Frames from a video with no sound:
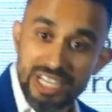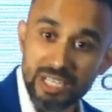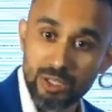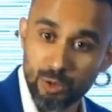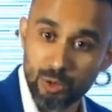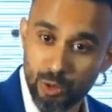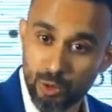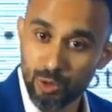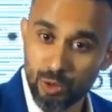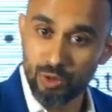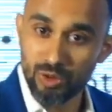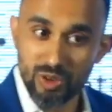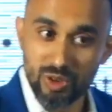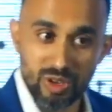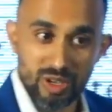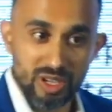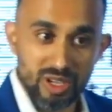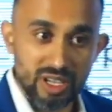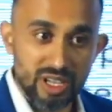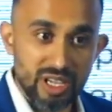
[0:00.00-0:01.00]
to do
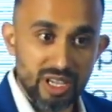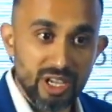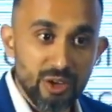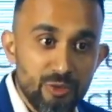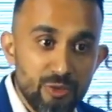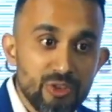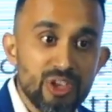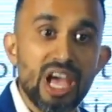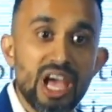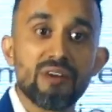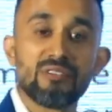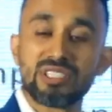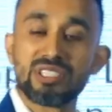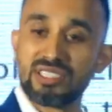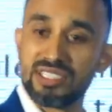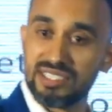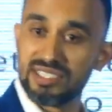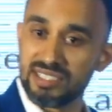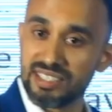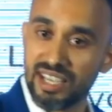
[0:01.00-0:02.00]
if we have a
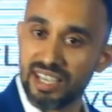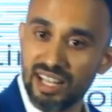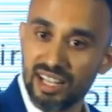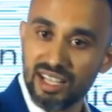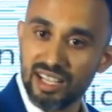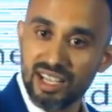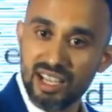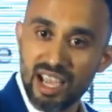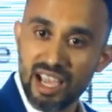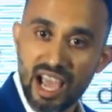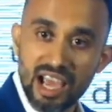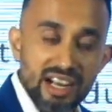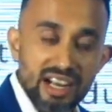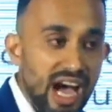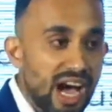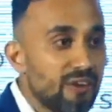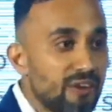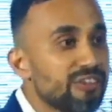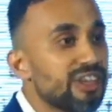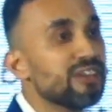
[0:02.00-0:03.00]
CCL, and
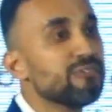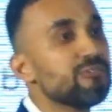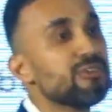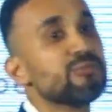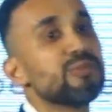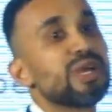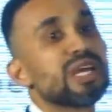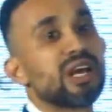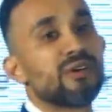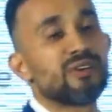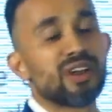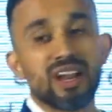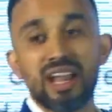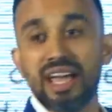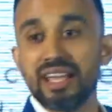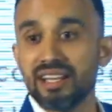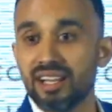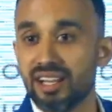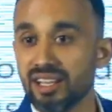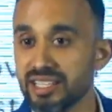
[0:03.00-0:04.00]
how can we make our line
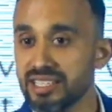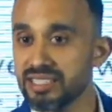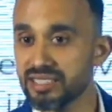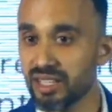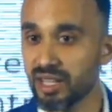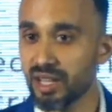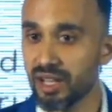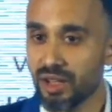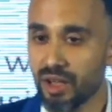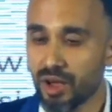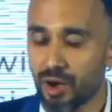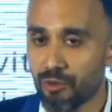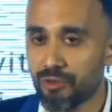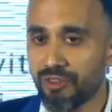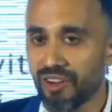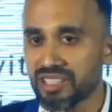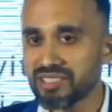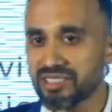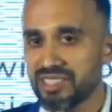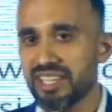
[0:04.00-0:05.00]
clean?
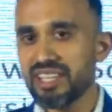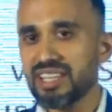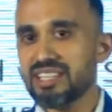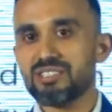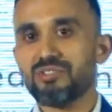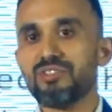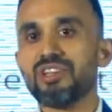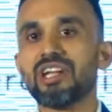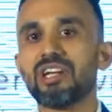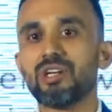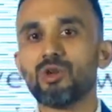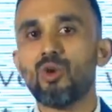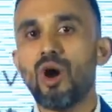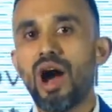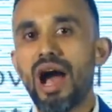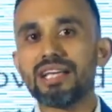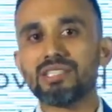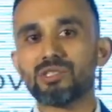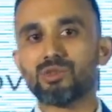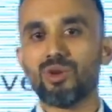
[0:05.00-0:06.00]
First thing is we need to
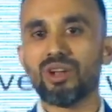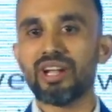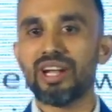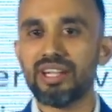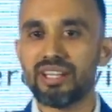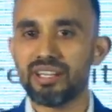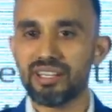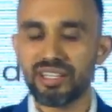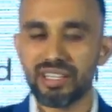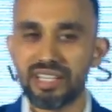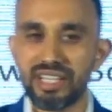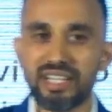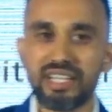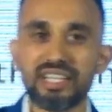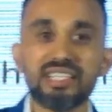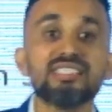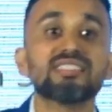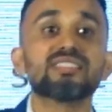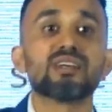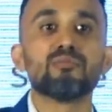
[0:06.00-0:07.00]
isolate it in
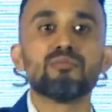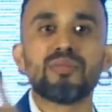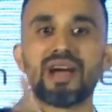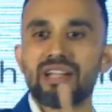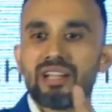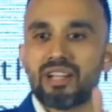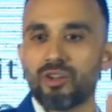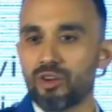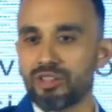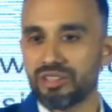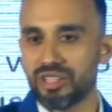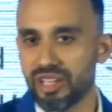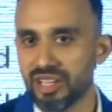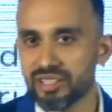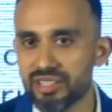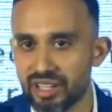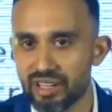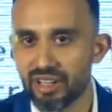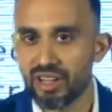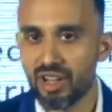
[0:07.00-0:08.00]
some manner or the
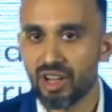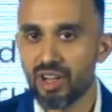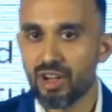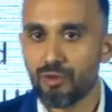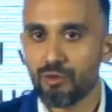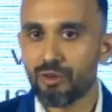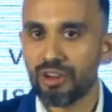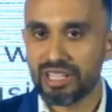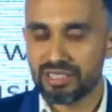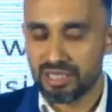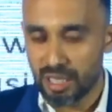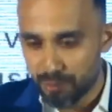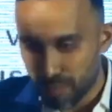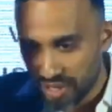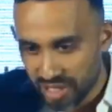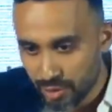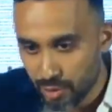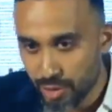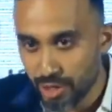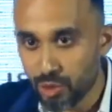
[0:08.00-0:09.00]
other. For example, you
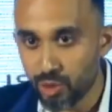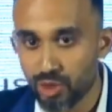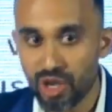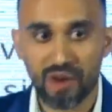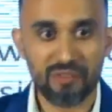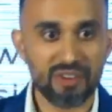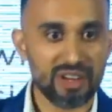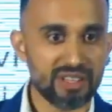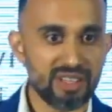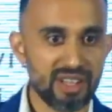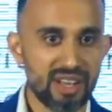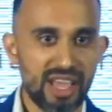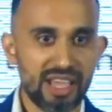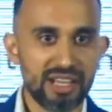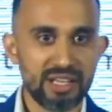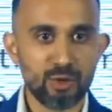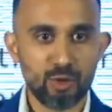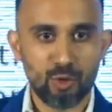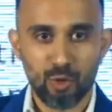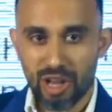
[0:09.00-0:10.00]
need to cover the line. You
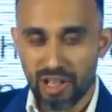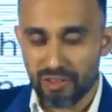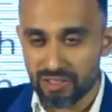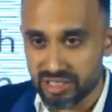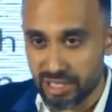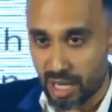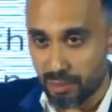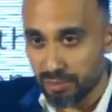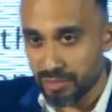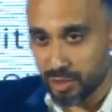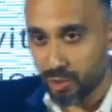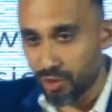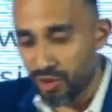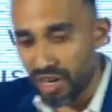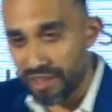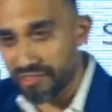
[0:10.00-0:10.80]
could have